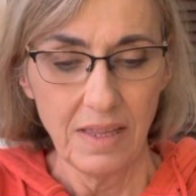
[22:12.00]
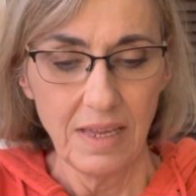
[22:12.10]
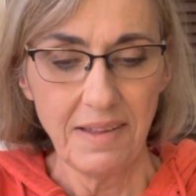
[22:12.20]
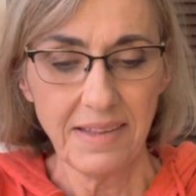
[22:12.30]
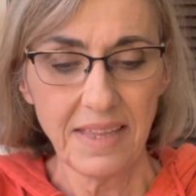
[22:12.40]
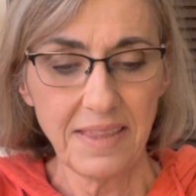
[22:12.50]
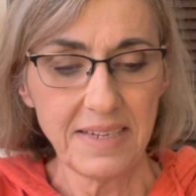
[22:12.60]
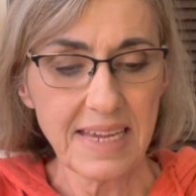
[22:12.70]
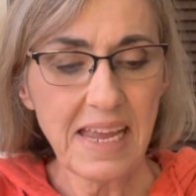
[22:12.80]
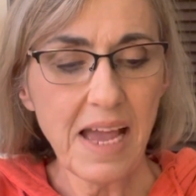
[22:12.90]
He said, the
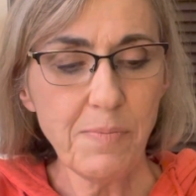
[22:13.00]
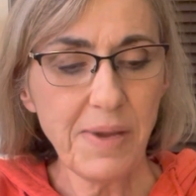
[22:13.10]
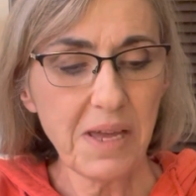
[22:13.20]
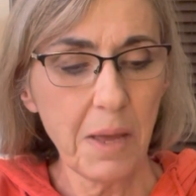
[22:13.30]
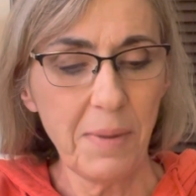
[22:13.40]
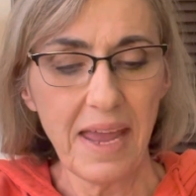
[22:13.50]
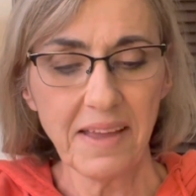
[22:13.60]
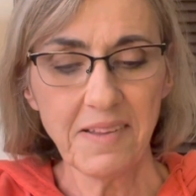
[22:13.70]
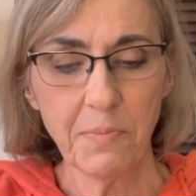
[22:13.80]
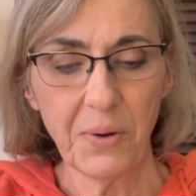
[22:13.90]
day I become an
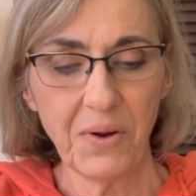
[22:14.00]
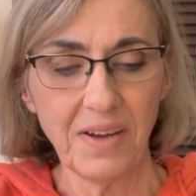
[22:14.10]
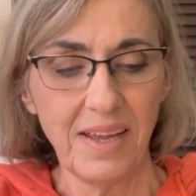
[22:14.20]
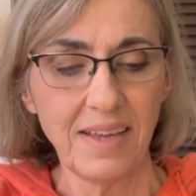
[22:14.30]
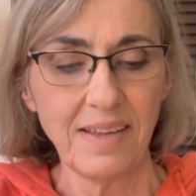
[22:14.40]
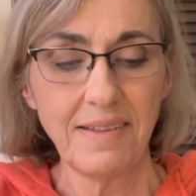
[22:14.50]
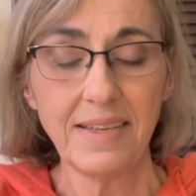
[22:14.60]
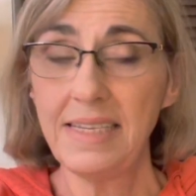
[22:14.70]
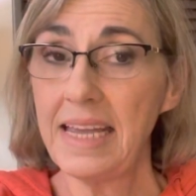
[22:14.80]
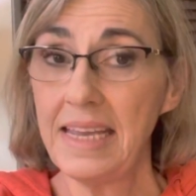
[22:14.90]
expert is the
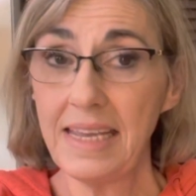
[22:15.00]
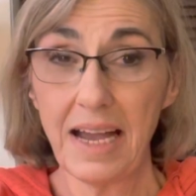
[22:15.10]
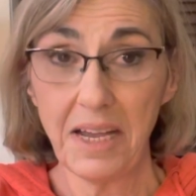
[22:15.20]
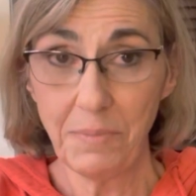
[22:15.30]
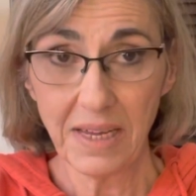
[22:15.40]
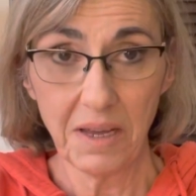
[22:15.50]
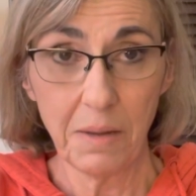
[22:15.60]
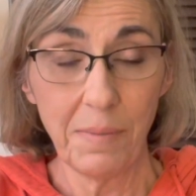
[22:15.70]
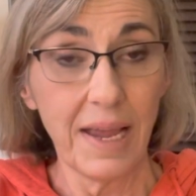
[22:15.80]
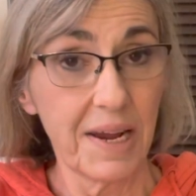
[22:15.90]
day I
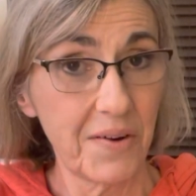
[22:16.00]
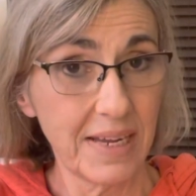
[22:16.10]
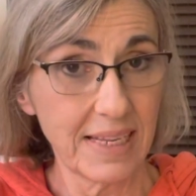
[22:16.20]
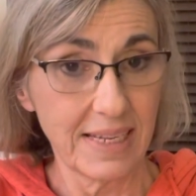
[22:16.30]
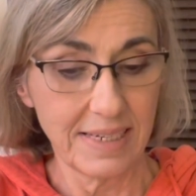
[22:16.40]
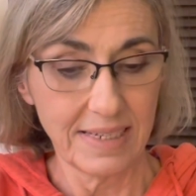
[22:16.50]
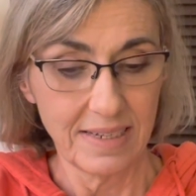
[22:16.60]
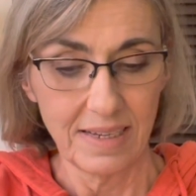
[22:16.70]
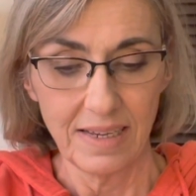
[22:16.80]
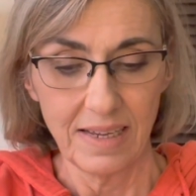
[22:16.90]
become arrogant.
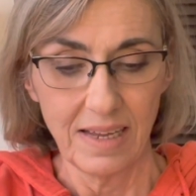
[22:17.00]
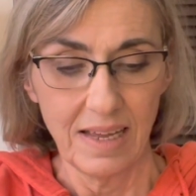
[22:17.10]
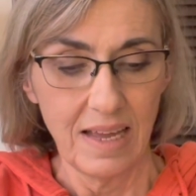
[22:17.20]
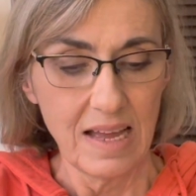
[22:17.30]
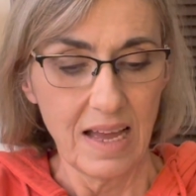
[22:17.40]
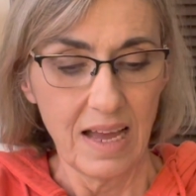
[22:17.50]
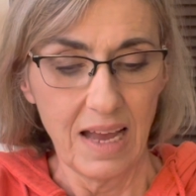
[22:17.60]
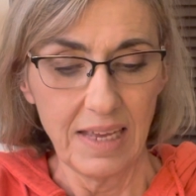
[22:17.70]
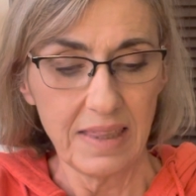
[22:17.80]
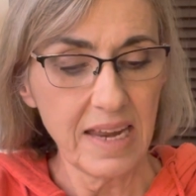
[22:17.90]

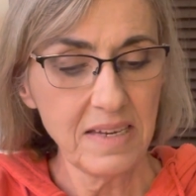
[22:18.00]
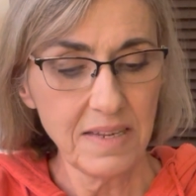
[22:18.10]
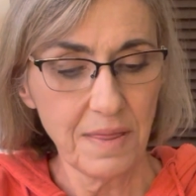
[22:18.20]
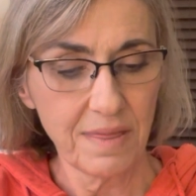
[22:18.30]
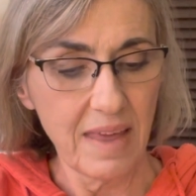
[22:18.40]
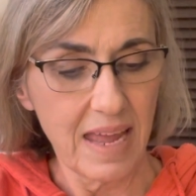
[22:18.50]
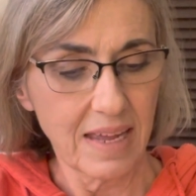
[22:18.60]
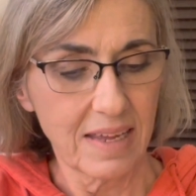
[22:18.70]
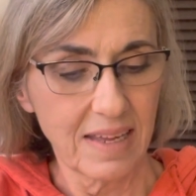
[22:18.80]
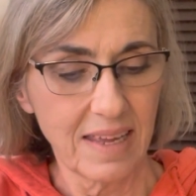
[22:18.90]
I'd like to
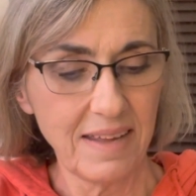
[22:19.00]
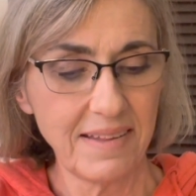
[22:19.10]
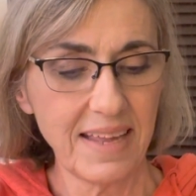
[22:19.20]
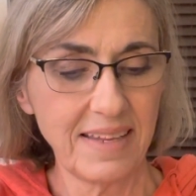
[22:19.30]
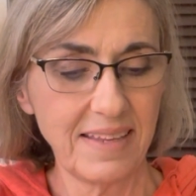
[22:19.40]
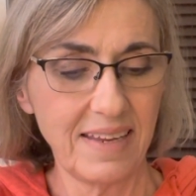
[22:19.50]
thank, he said,